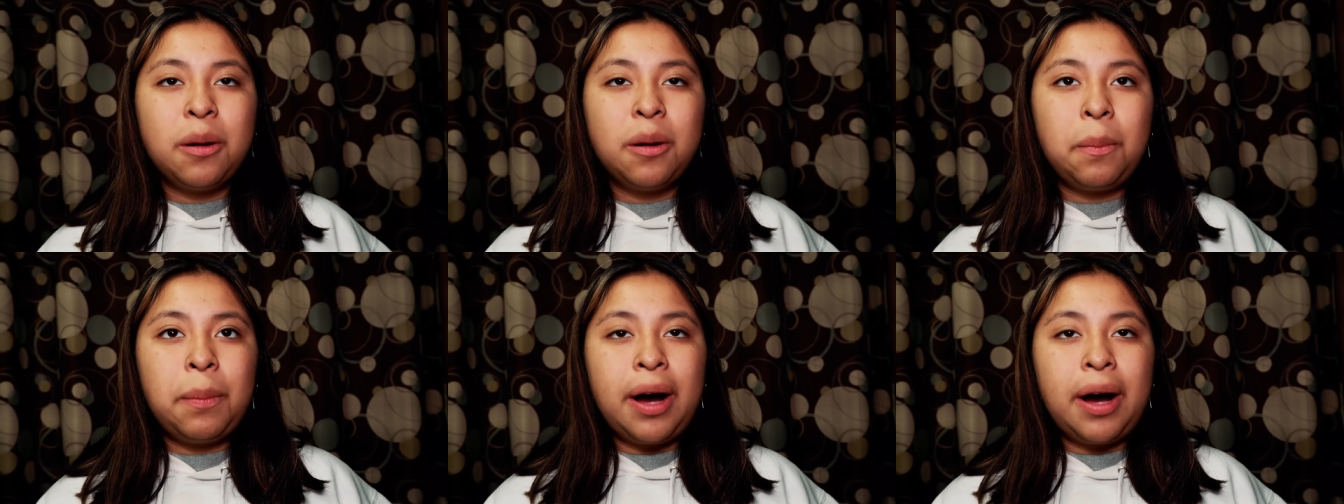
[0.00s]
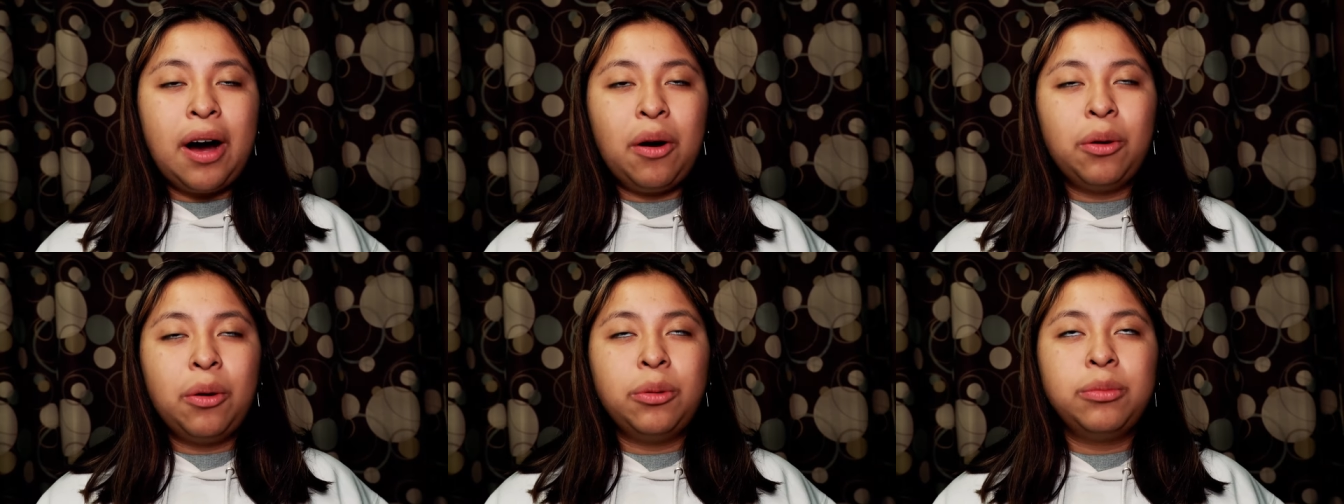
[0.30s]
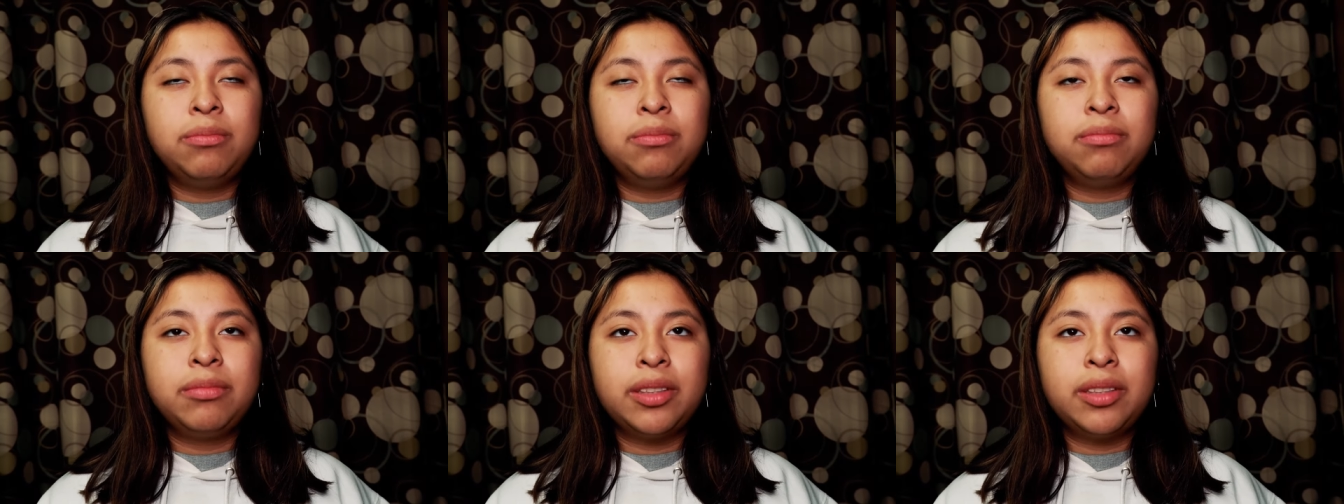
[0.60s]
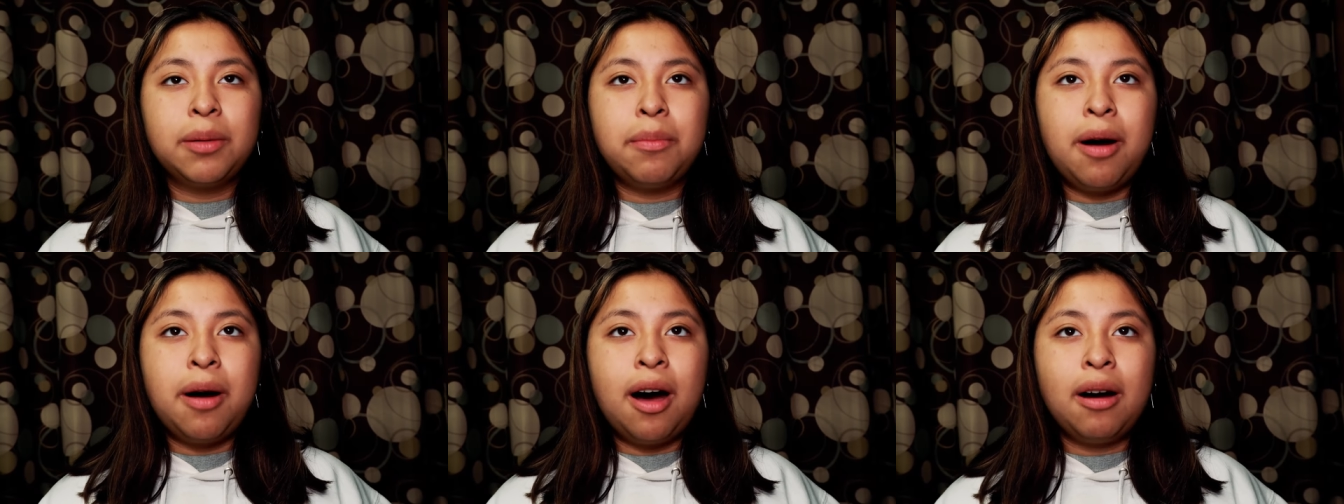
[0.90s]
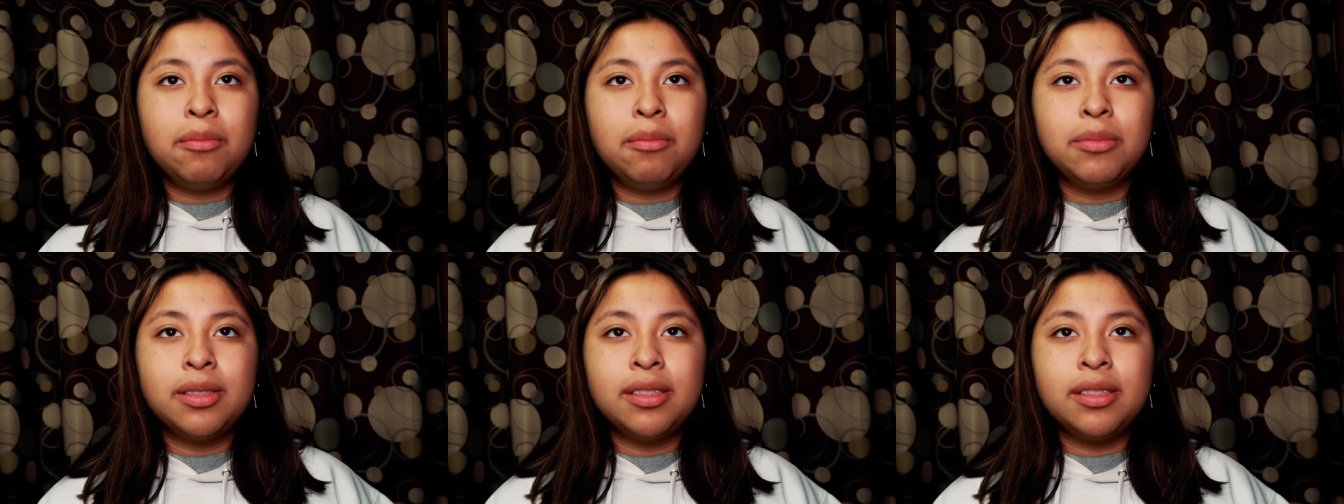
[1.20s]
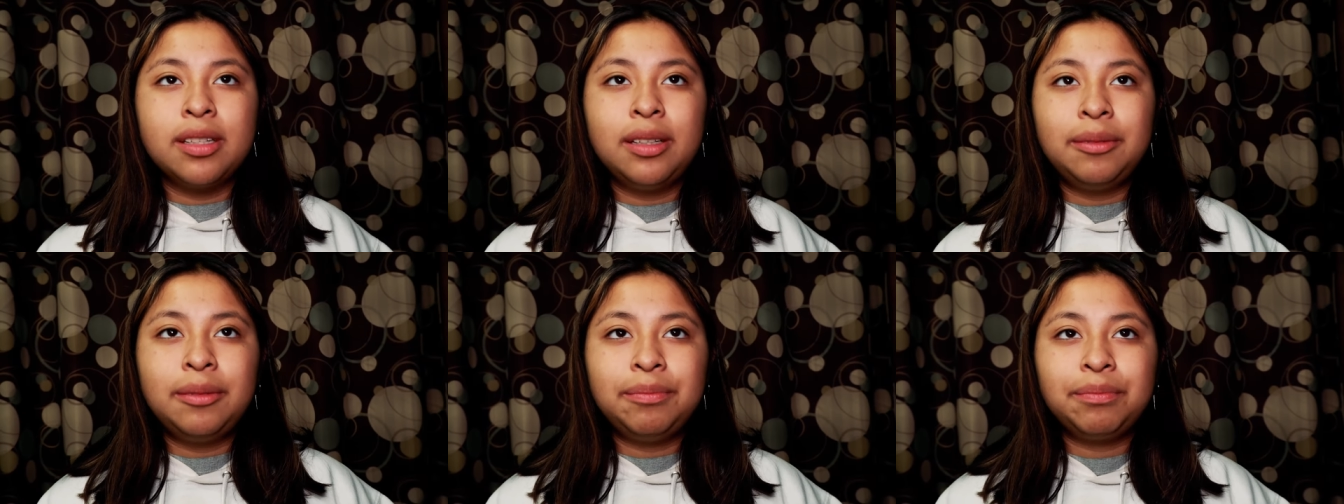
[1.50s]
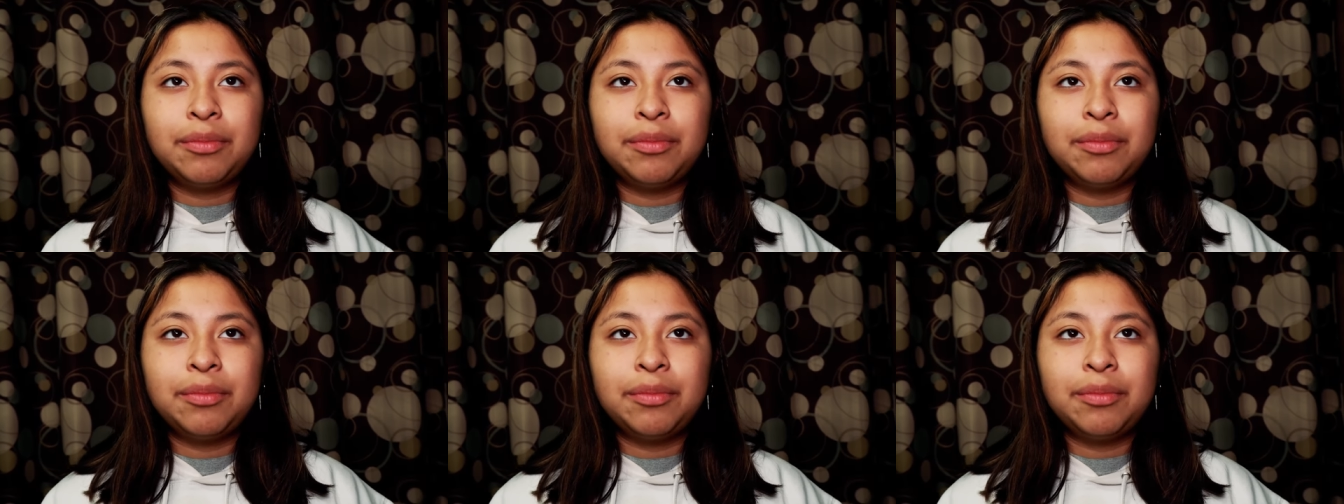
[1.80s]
about the mom's